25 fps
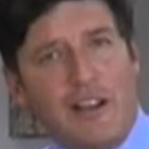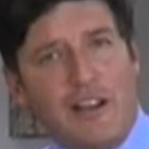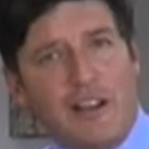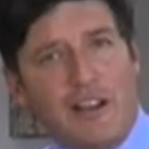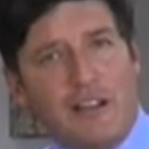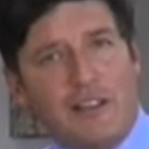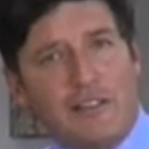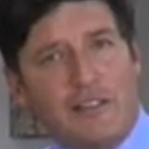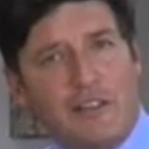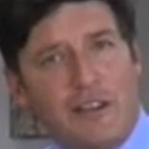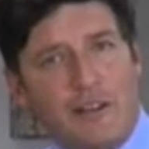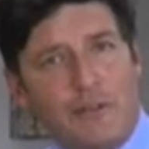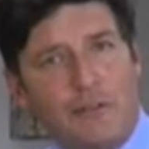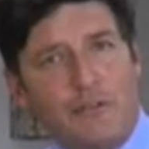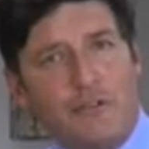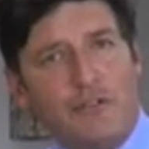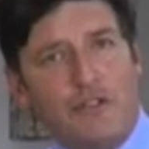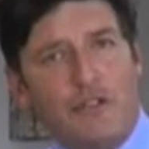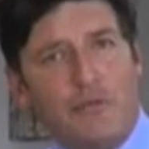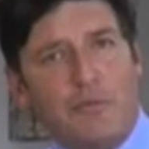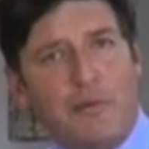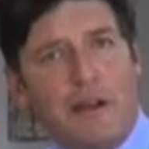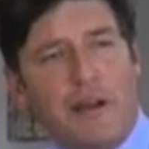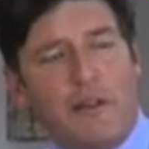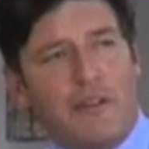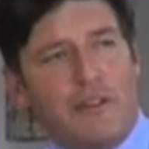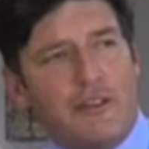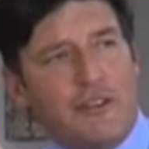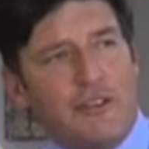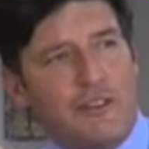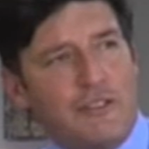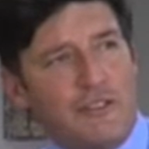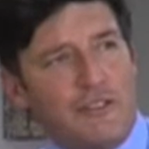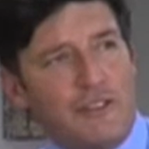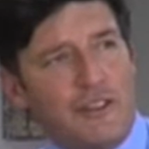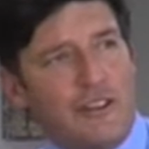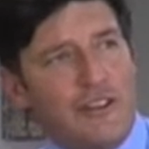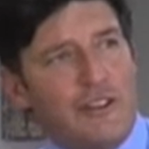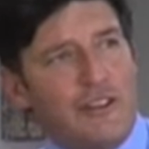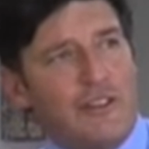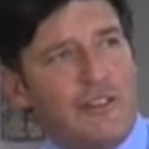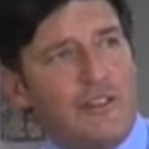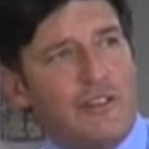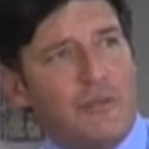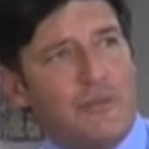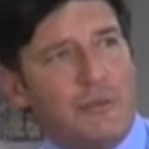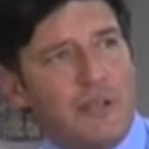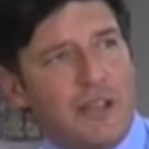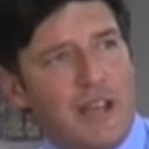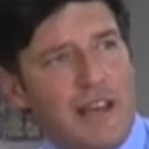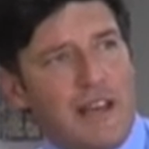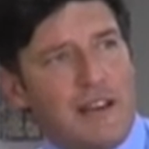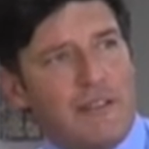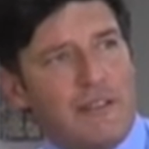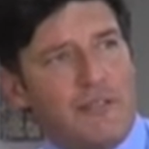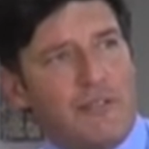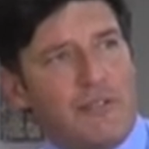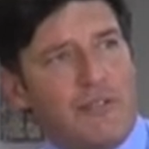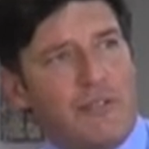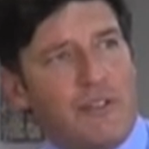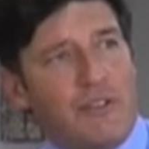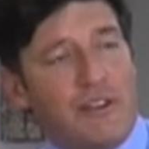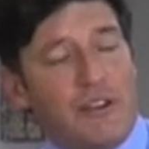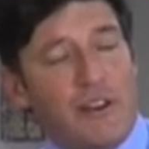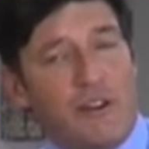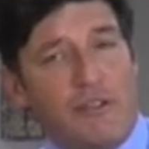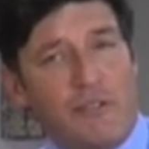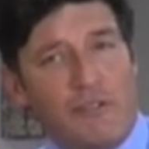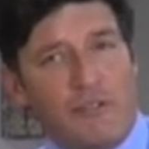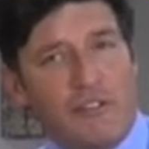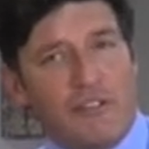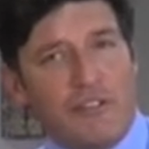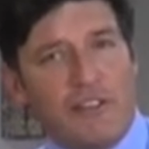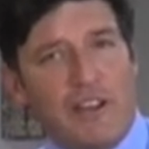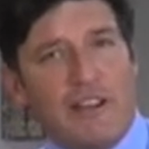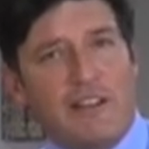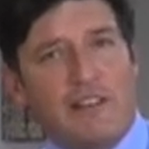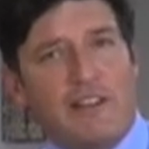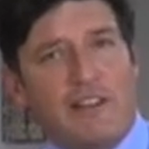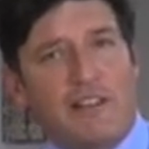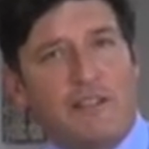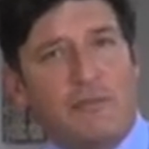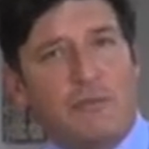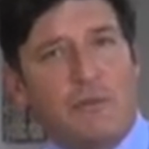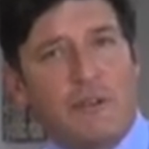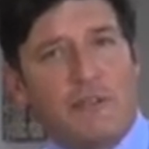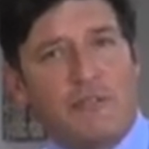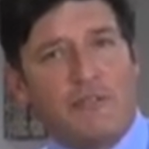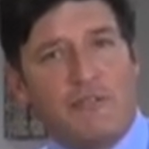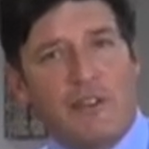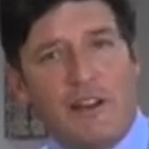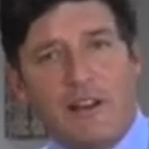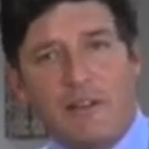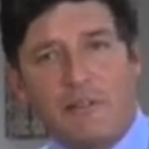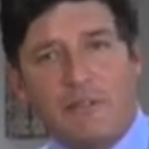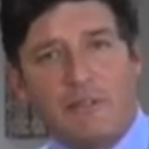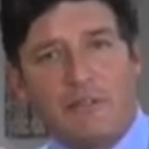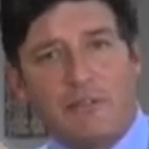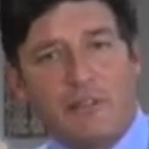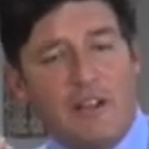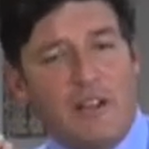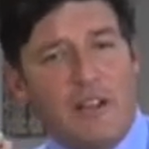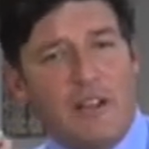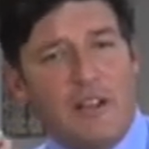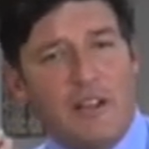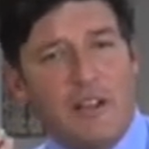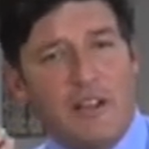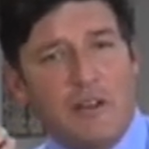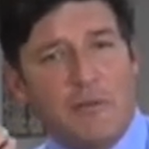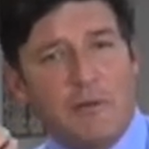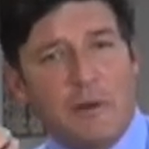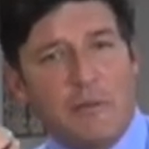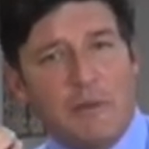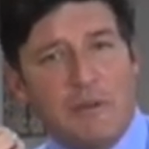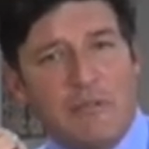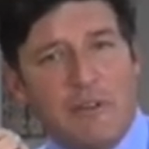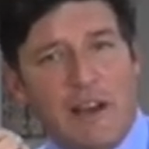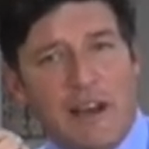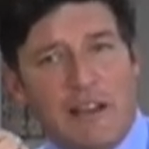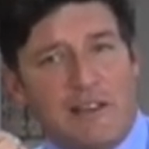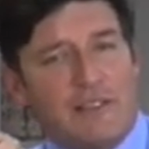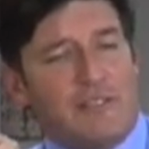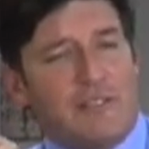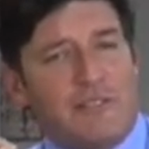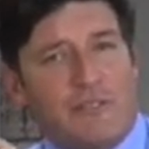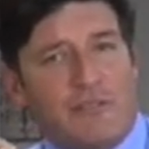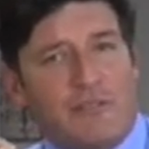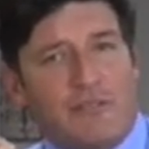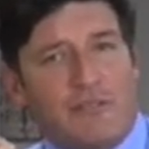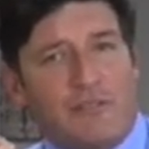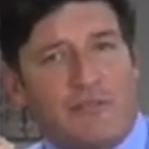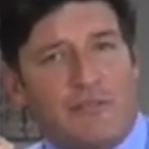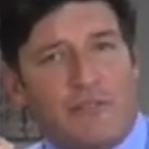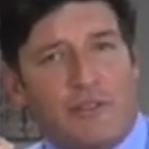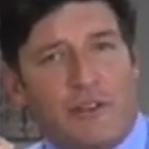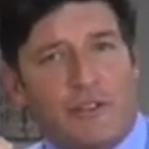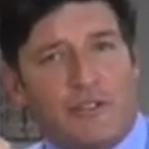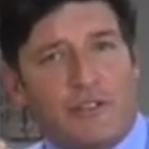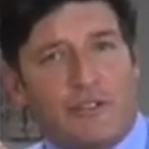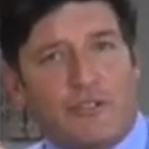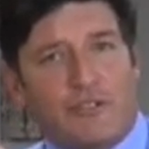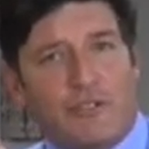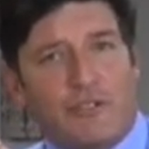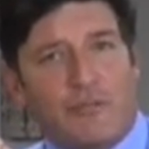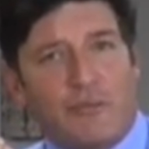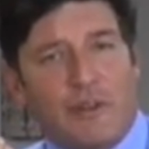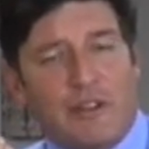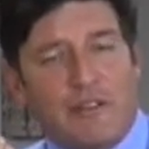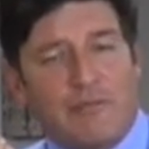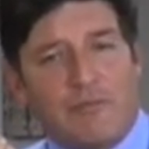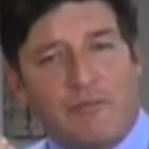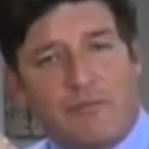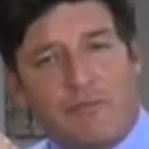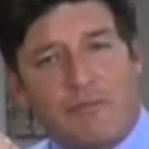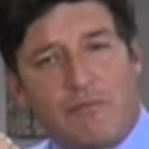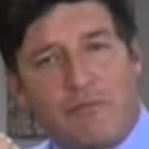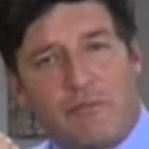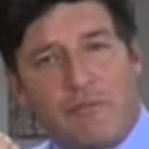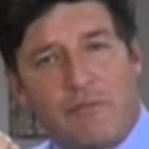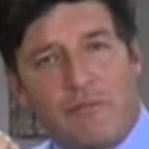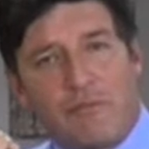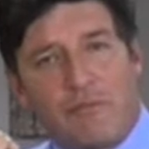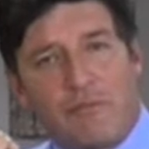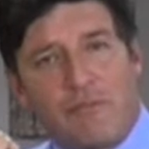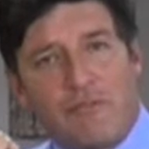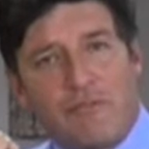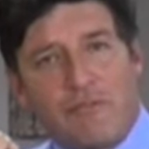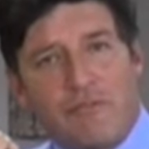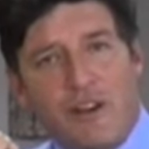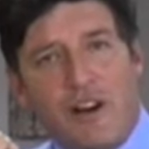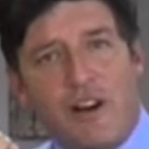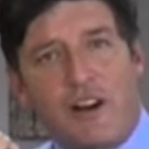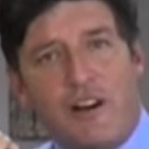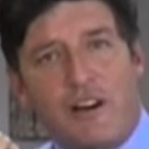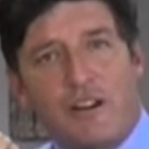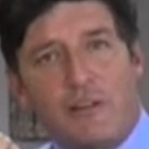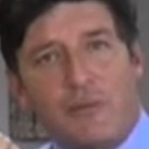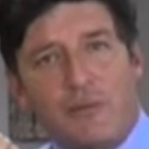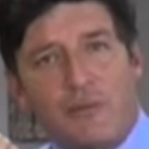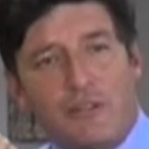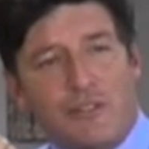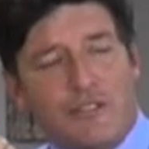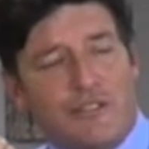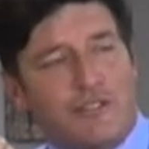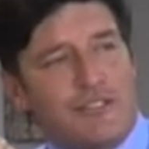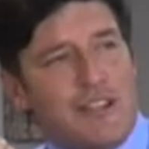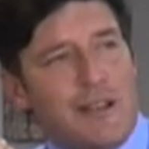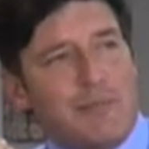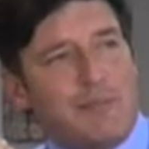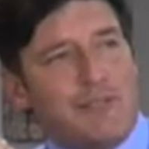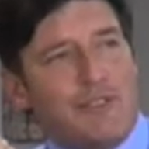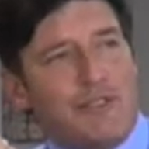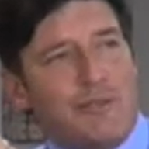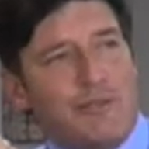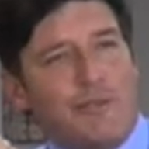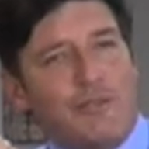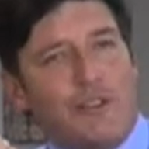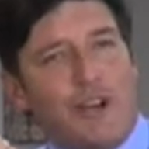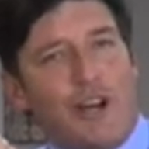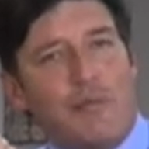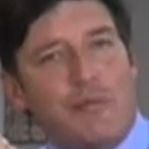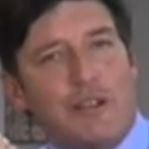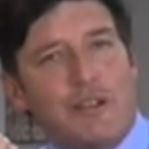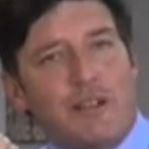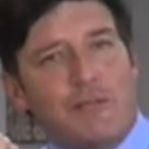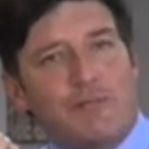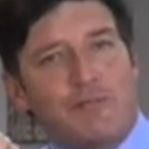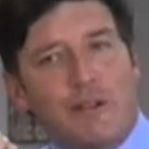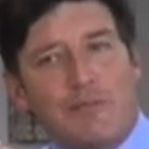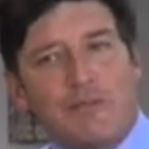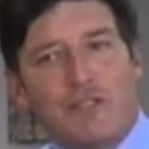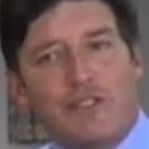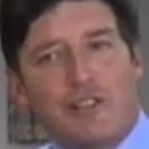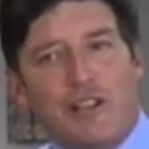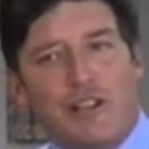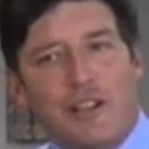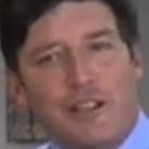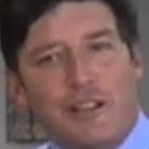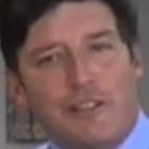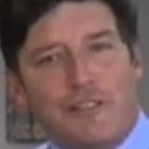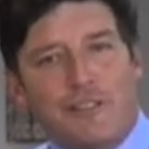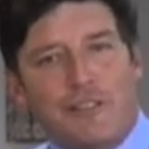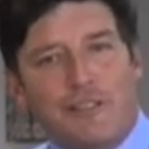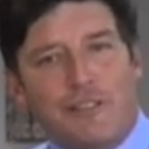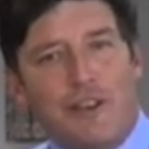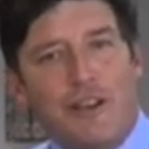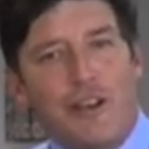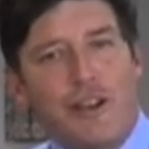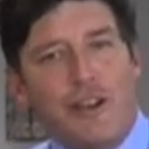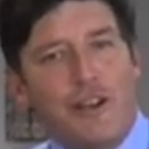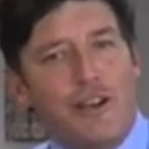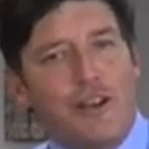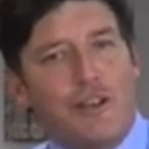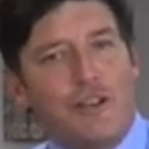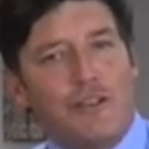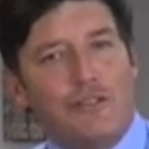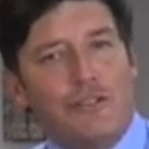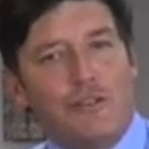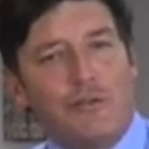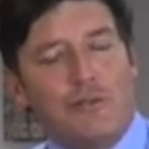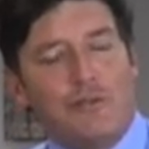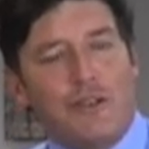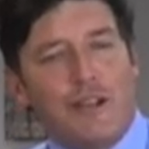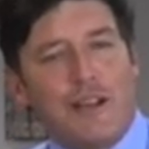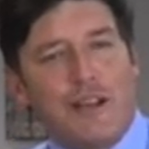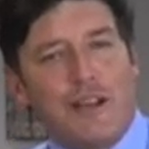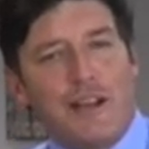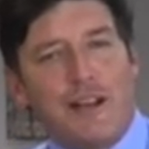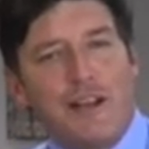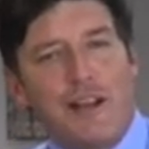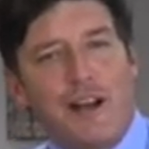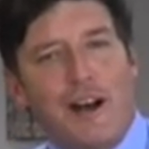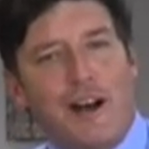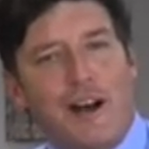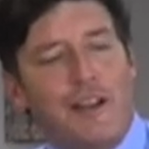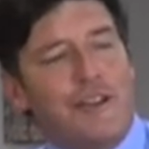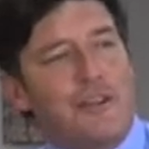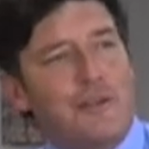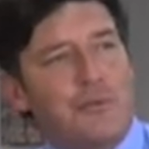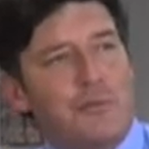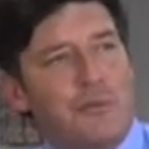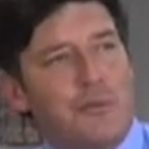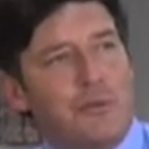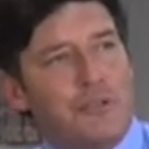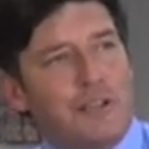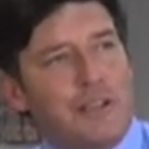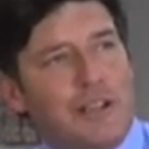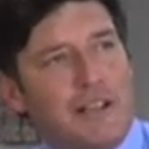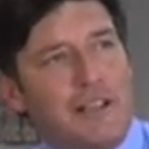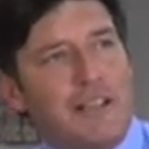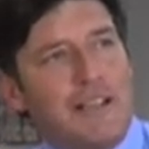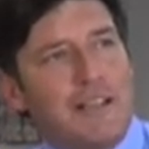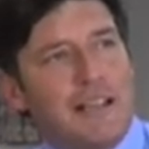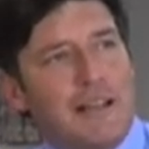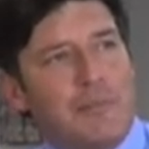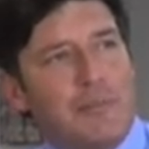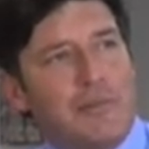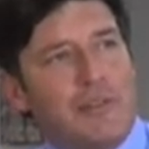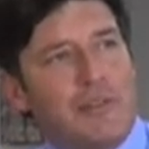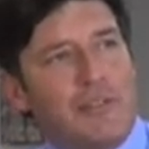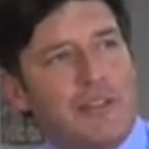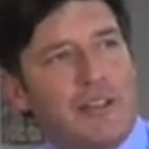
It tells you about the concerns that we have, that off this headland we've found when we've had when NARC, which is Neptune's army of rubbish collectors, do their underwater cleanup.